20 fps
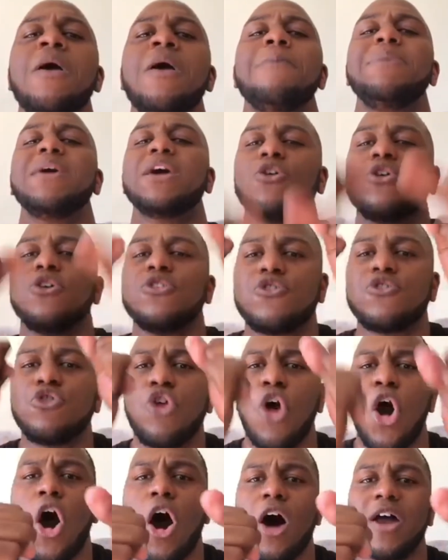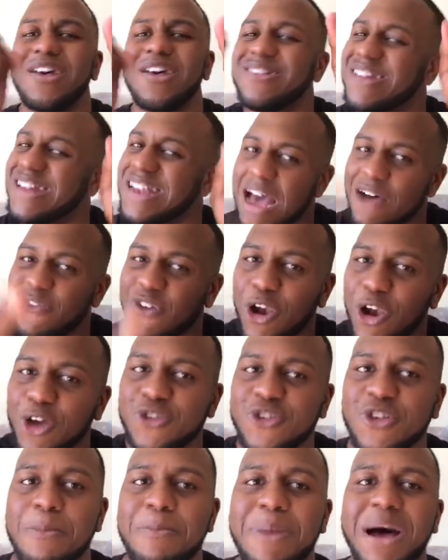because God has never
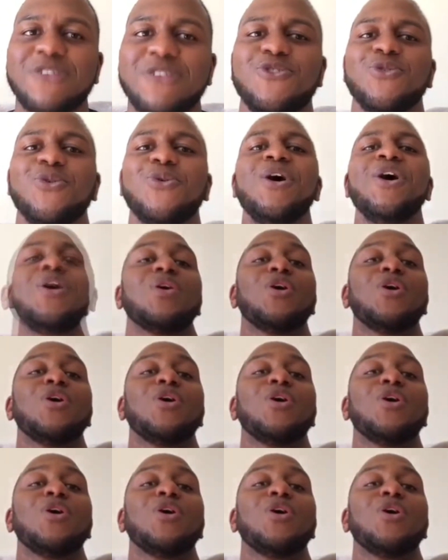lost a battle.